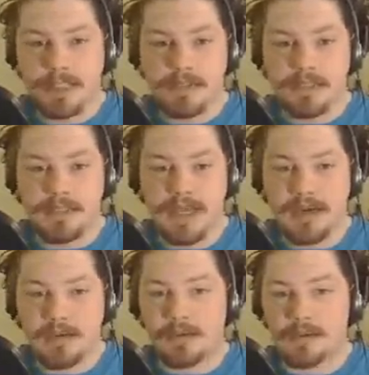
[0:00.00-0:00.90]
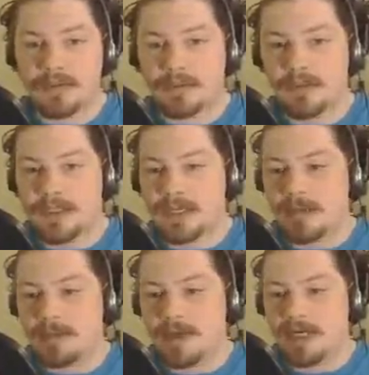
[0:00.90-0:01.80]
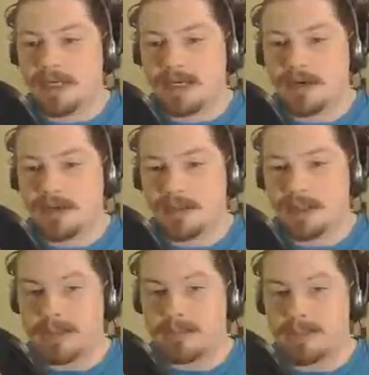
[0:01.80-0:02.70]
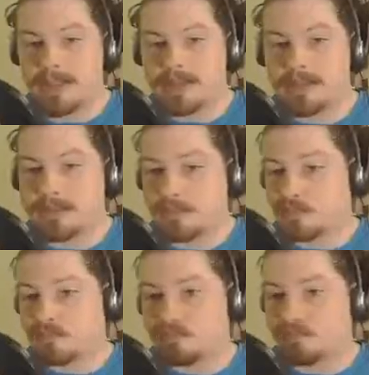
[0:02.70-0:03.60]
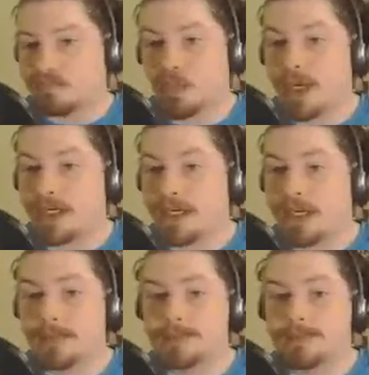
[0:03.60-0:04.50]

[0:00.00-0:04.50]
but it looks kind of cool. So we upgraded it all the way up because why not?